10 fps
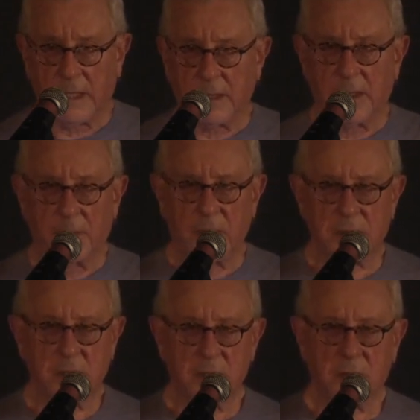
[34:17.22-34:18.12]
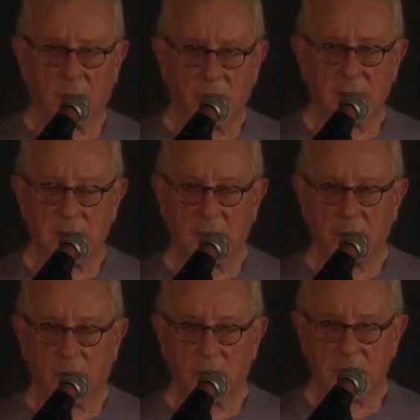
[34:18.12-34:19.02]
alien abduction stories. And he
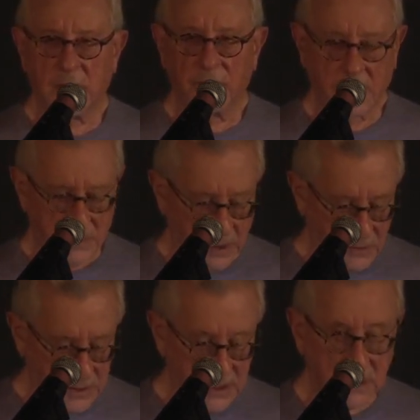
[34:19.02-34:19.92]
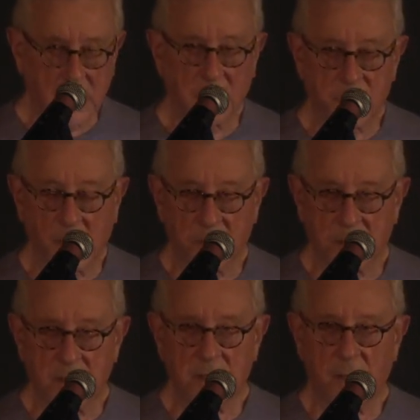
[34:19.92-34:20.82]
taught himself
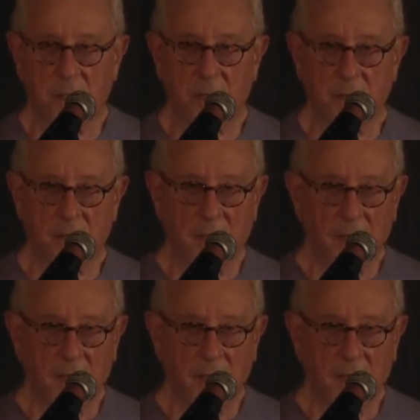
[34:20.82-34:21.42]
hypnosis so he could